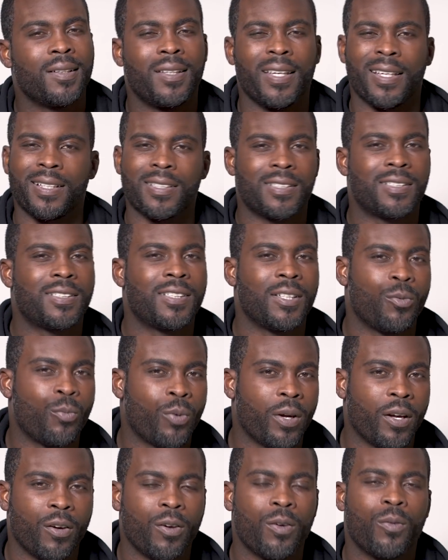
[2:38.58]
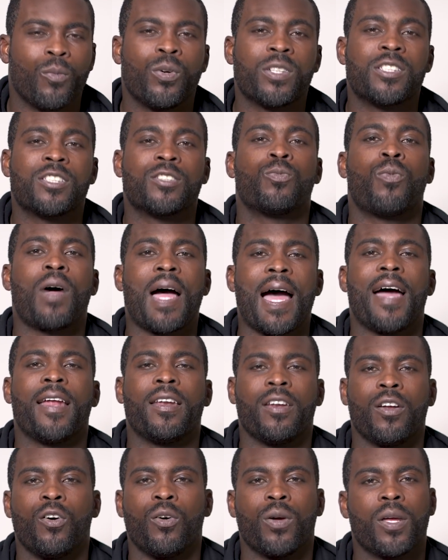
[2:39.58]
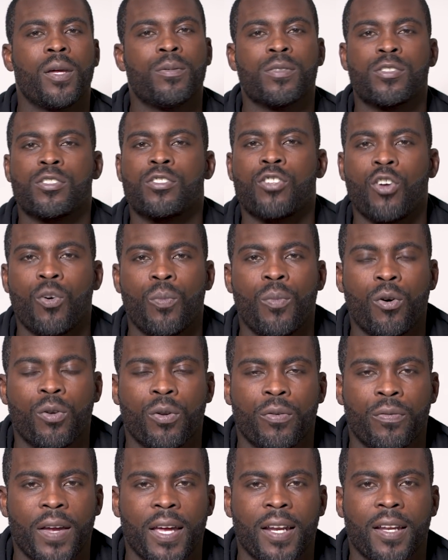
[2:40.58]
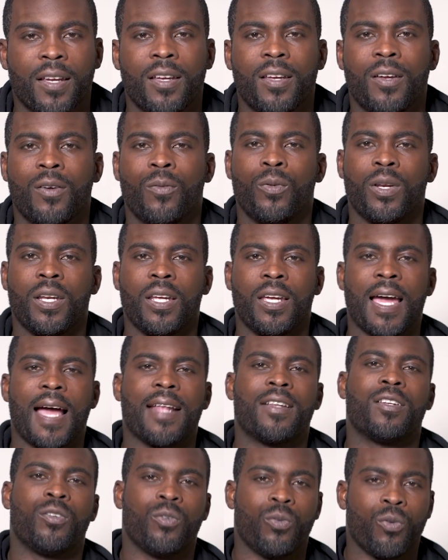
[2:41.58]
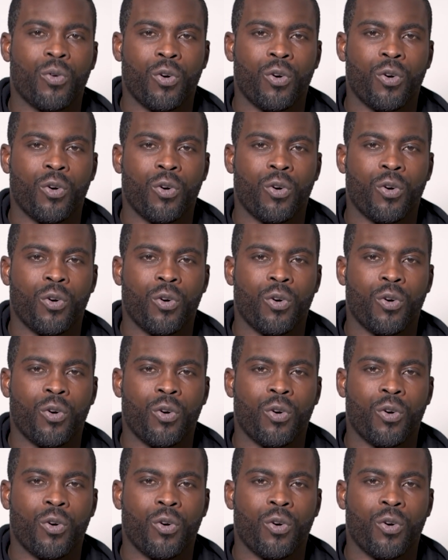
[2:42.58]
didn't sit well, which is why I know he was so motivated when he got to New